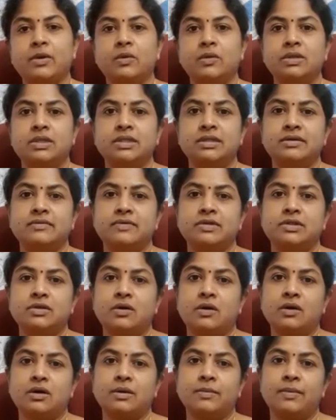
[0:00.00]
going to give a
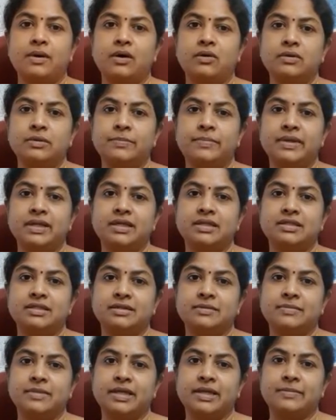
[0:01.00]
talk about
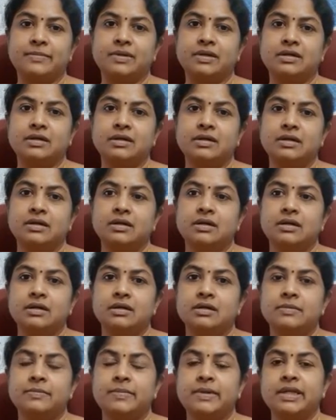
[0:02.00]
preterm labor.
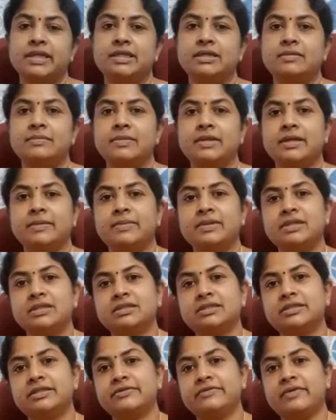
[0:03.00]
Preterm labor
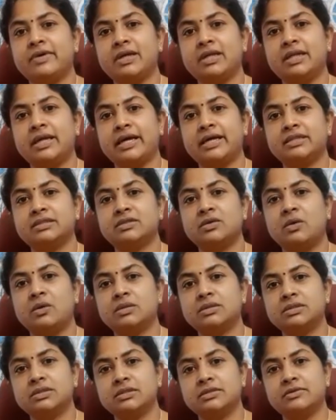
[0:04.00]
is defined as
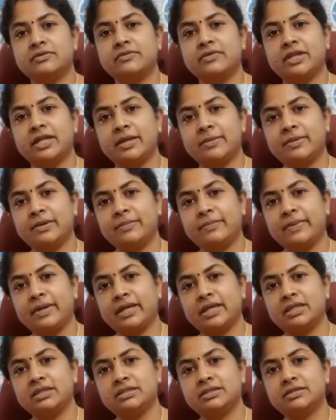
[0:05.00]
onset of labor
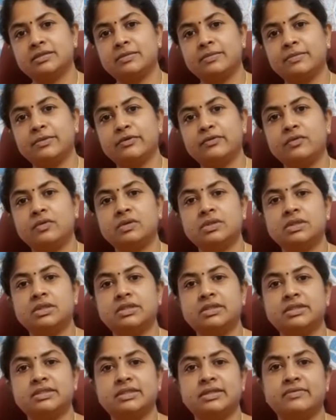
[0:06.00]
pains before
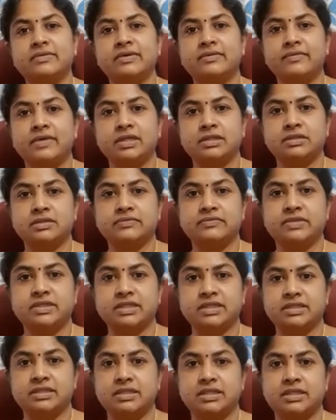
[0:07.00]
37 weeks of
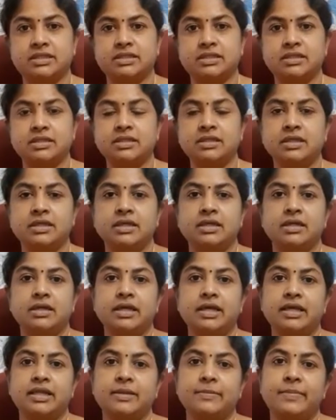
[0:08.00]
gestation
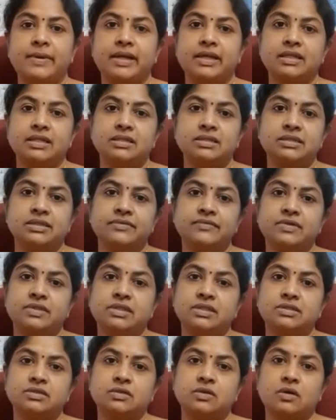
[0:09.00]
in a pregnancy
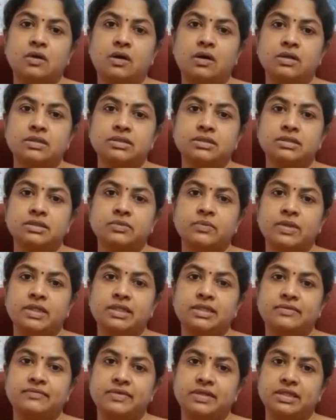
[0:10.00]
which has crossed
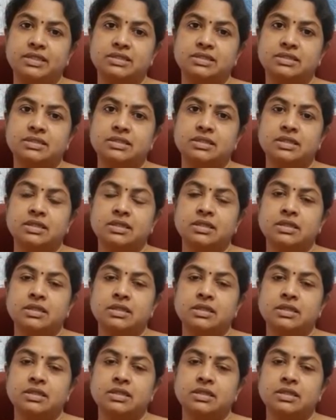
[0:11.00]
20 weeks.